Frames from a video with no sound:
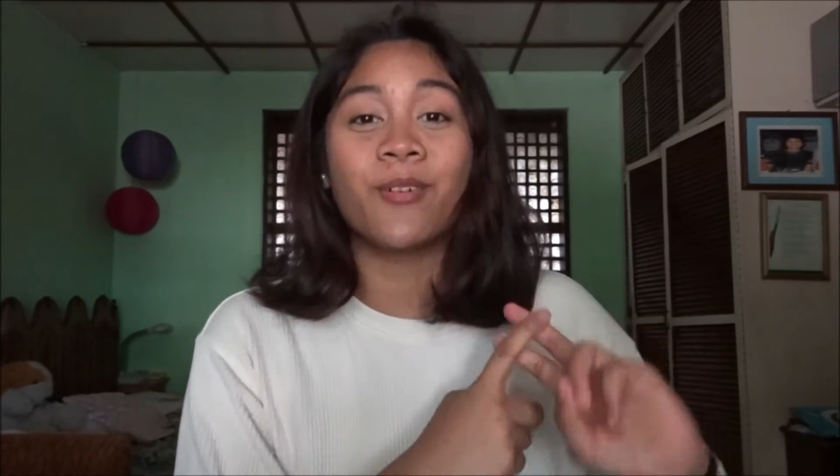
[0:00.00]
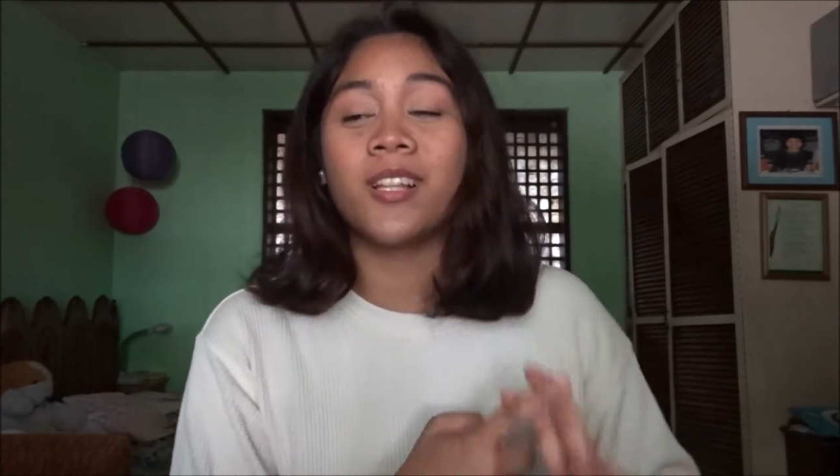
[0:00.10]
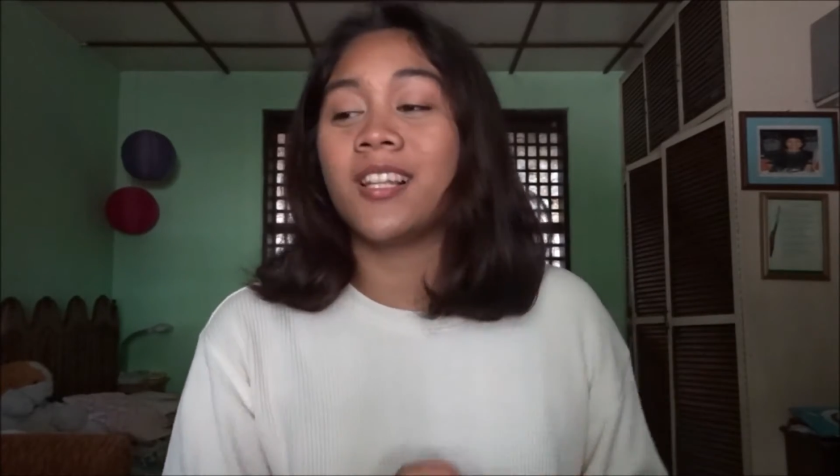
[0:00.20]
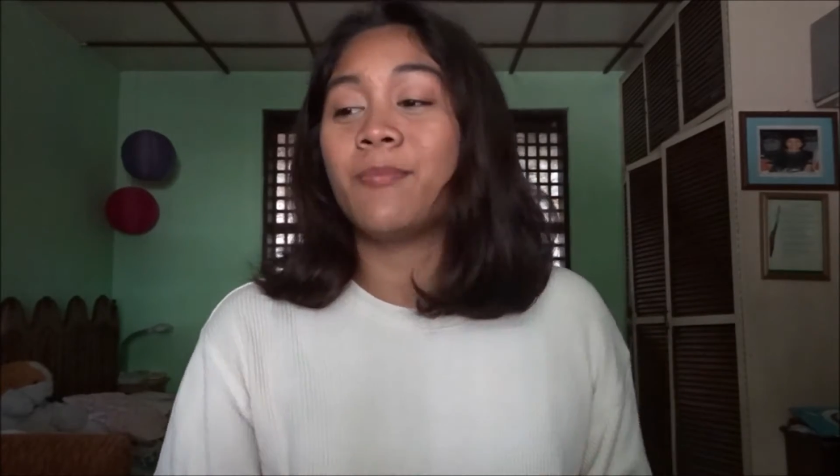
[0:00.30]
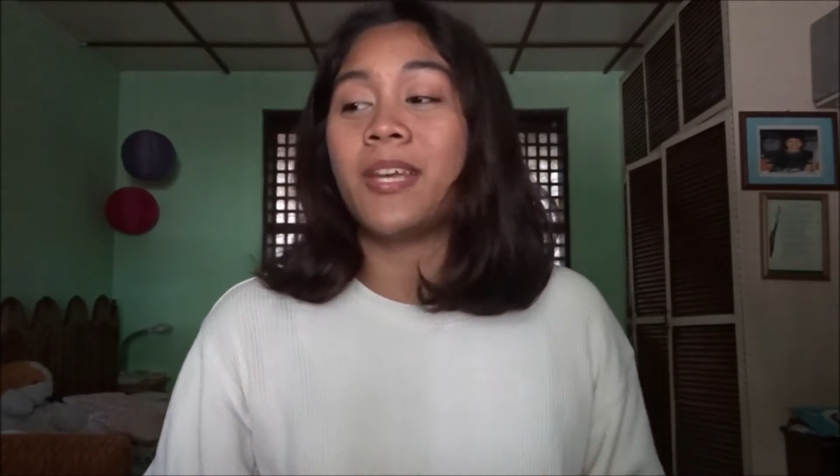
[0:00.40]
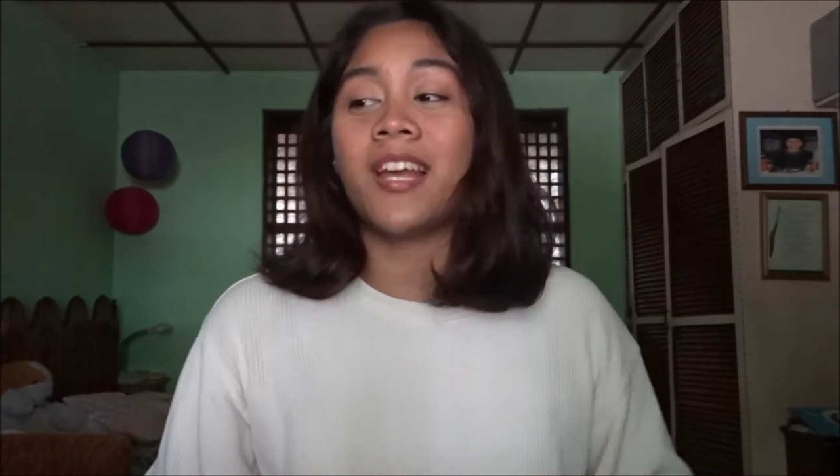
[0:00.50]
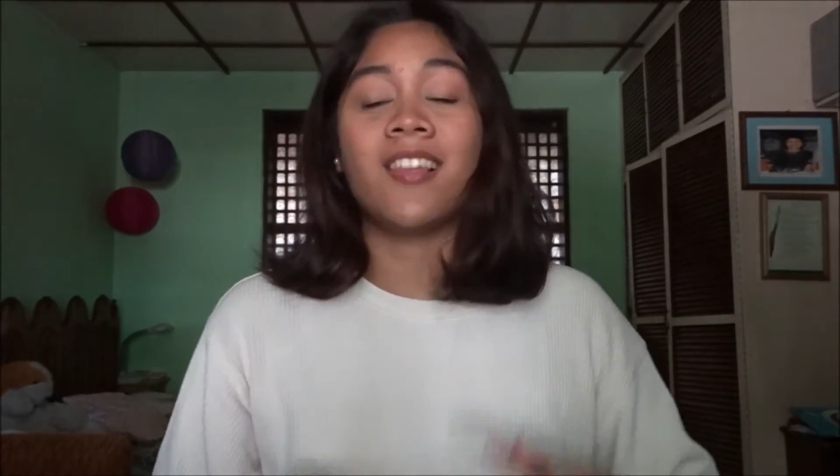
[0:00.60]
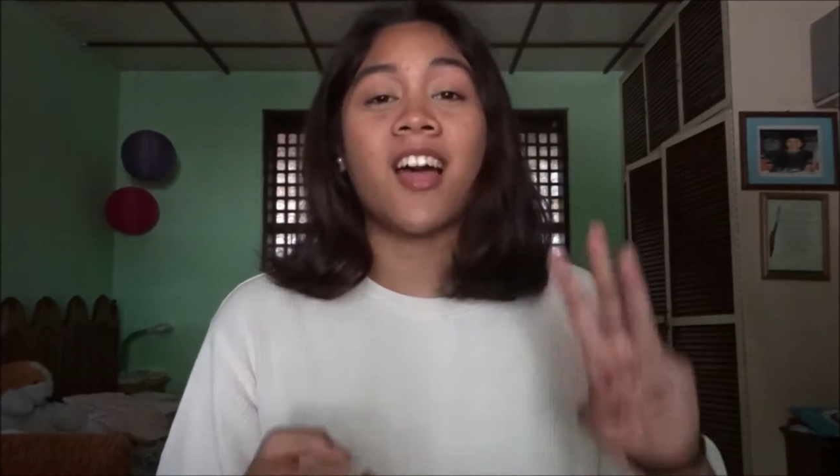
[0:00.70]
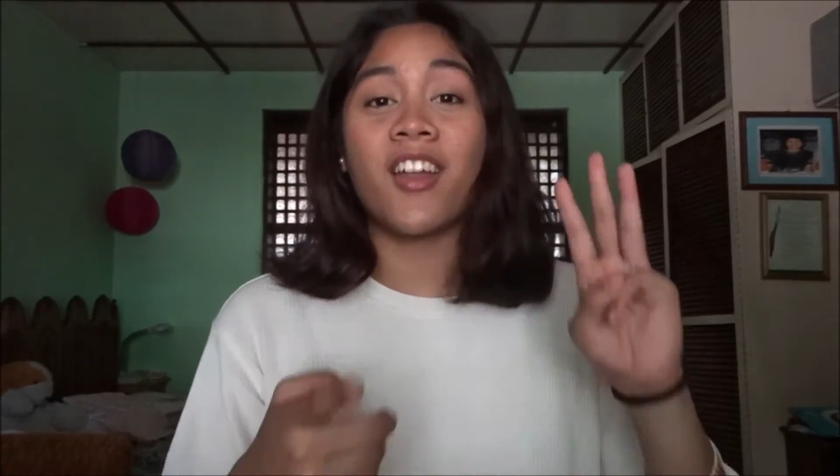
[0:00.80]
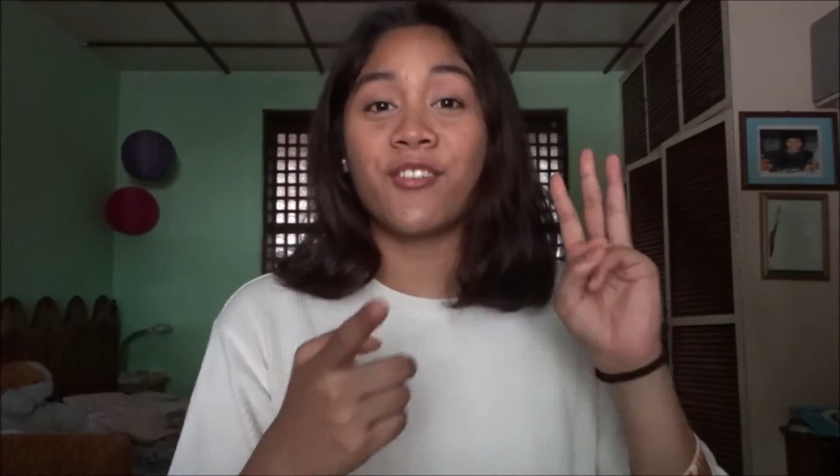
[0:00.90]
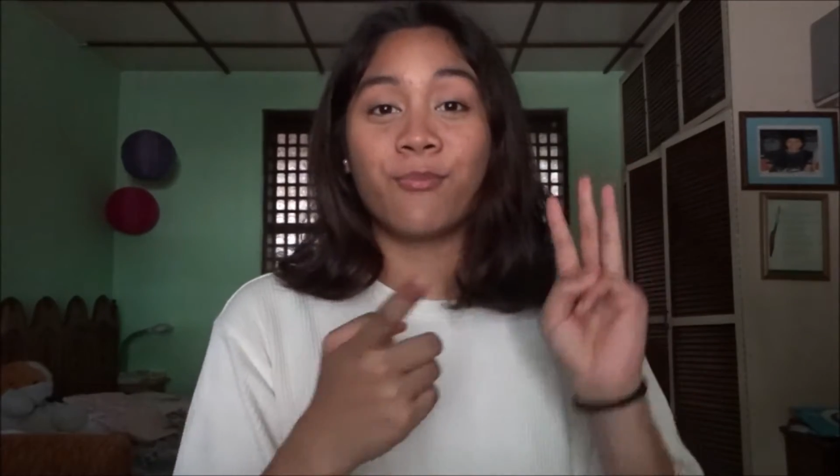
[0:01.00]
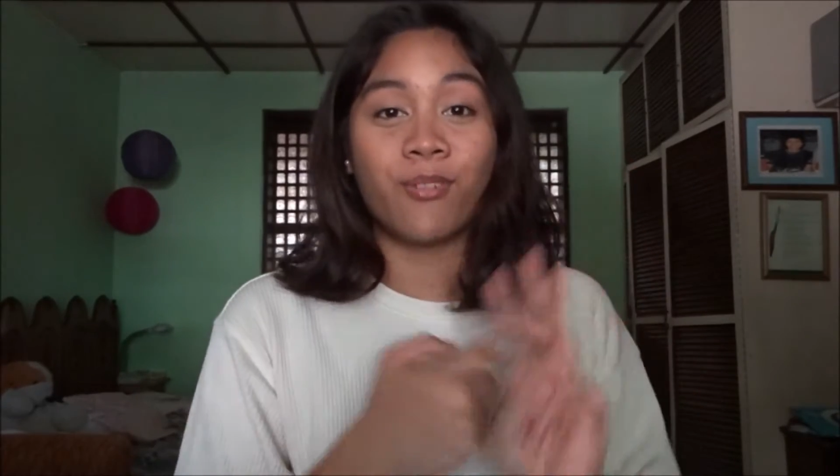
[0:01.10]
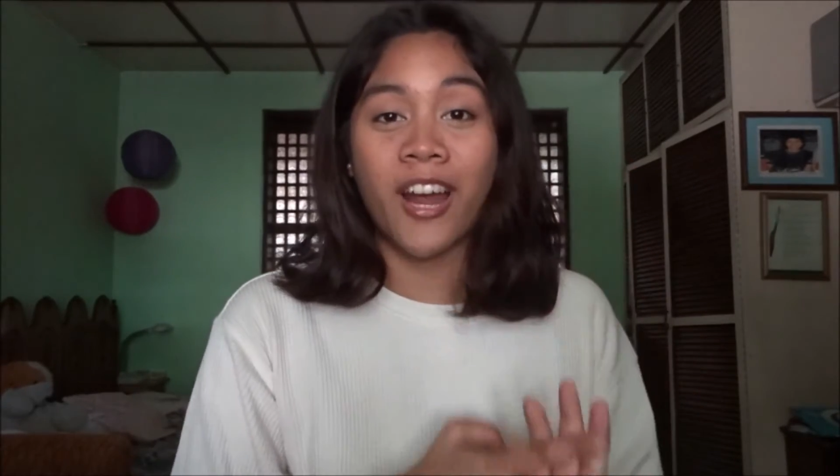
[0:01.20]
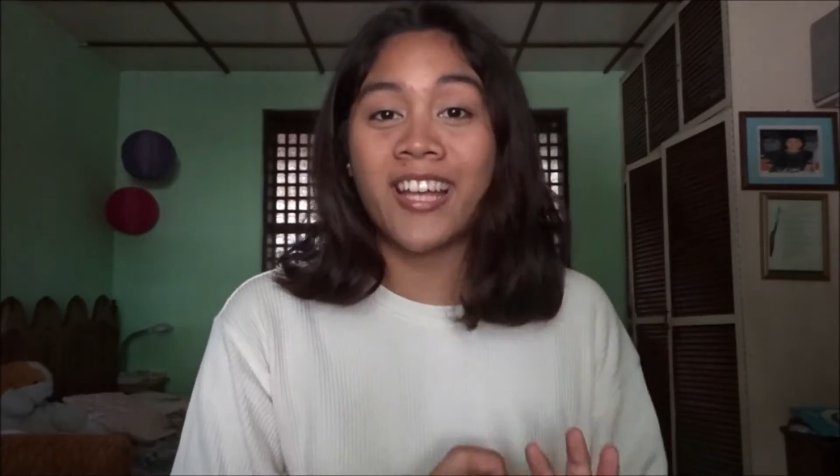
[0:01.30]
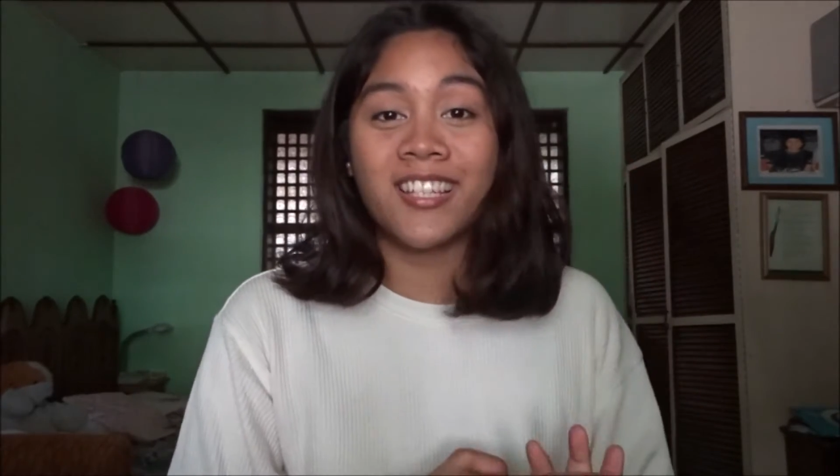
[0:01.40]
will be a lot of
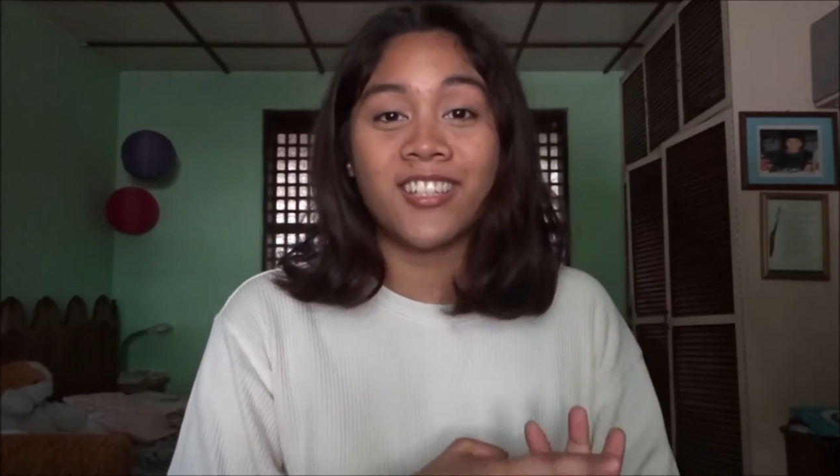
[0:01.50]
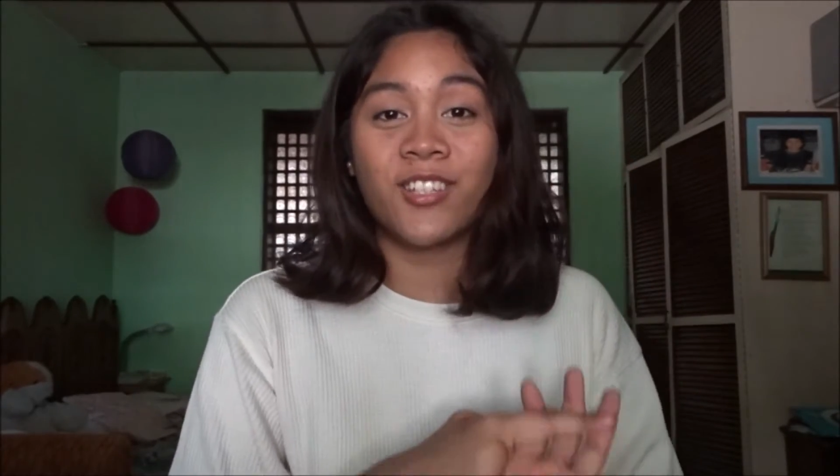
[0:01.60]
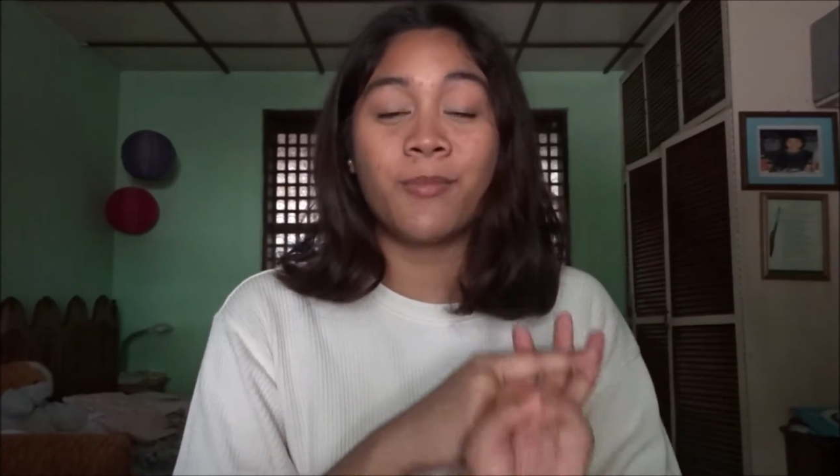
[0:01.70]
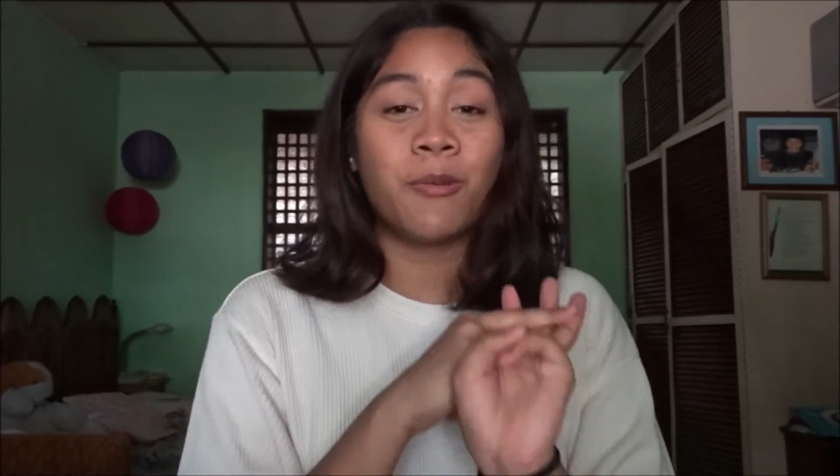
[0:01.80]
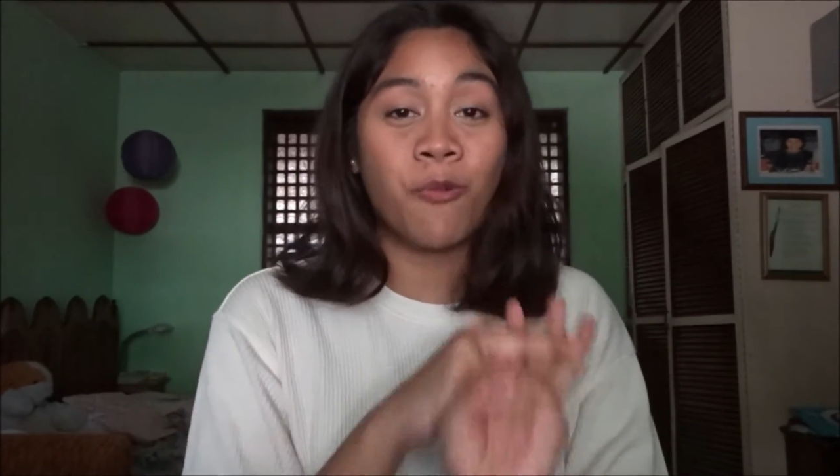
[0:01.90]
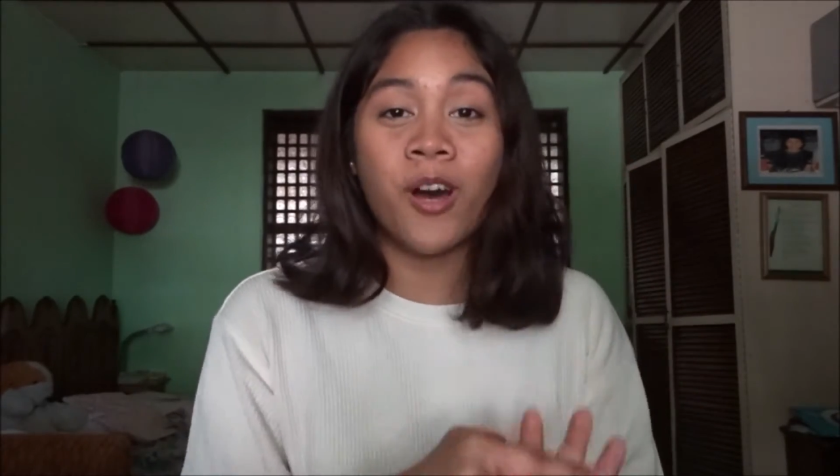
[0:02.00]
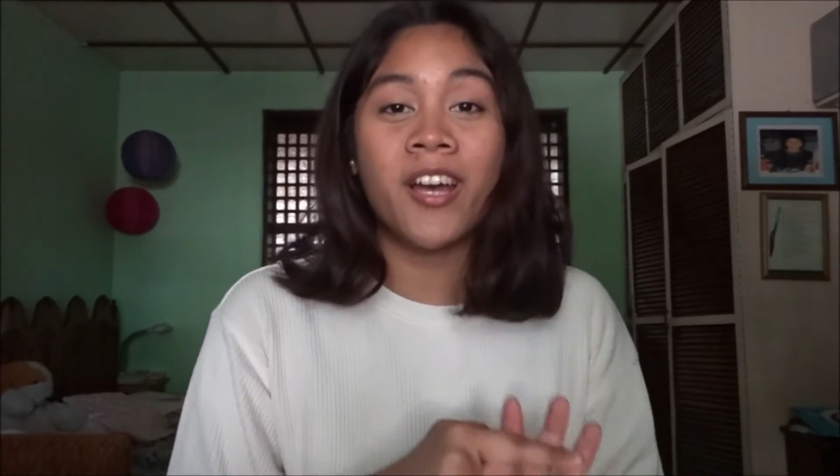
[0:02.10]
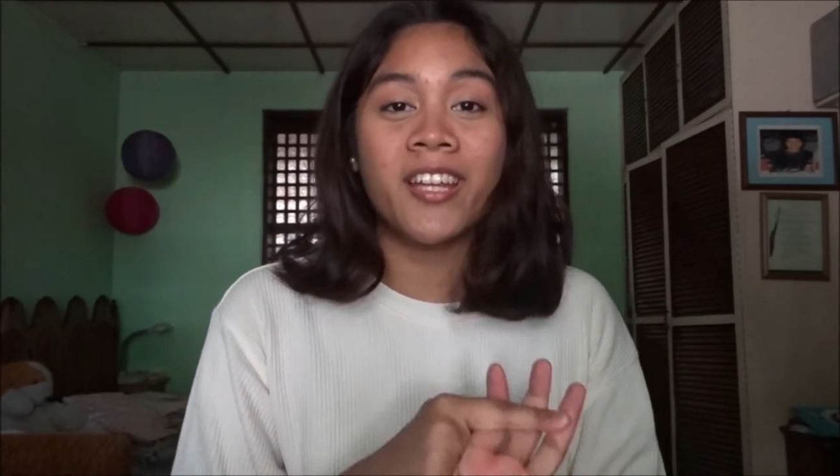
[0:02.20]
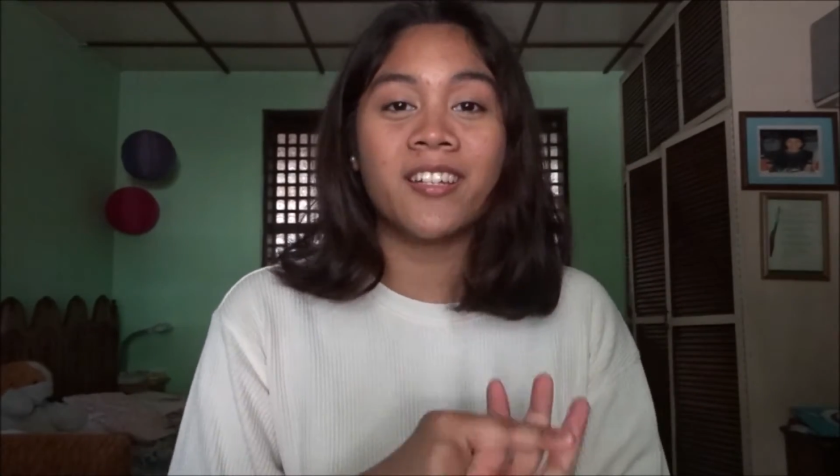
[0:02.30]
prizes to be won,